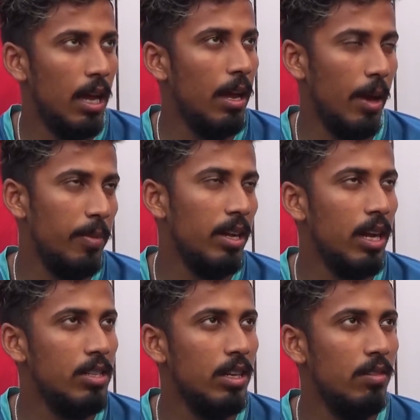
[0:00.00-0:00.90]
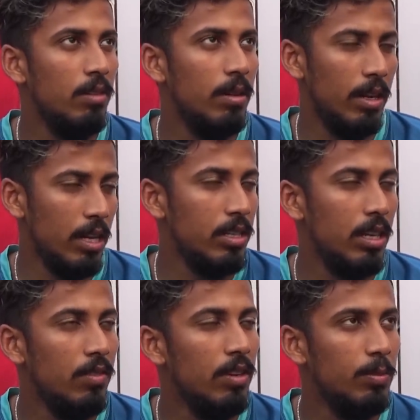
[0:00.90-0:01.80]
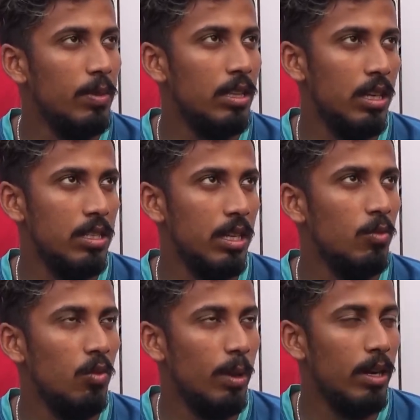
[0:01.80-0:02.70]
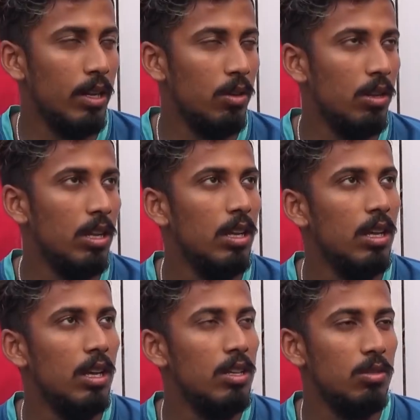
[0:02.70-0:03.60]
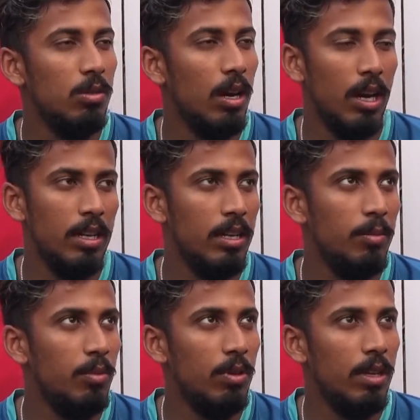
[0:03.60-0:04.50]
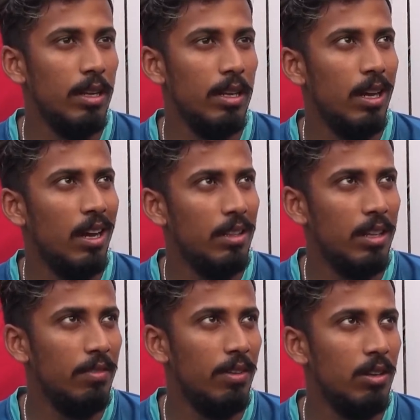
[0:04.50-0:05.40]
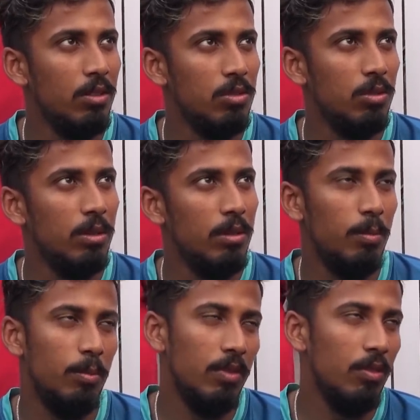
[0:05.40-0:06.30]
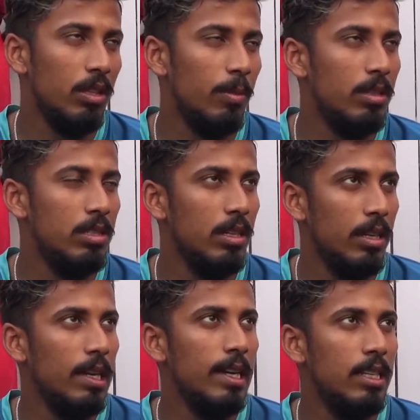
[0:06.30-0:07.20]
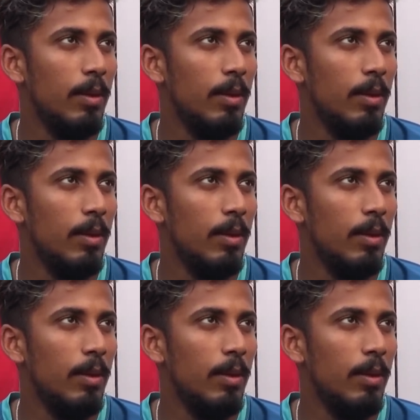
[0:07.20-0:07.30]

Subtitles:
happening naturally with me, the seam movement and all. So I didn't put any other effort also before the pre-season. It is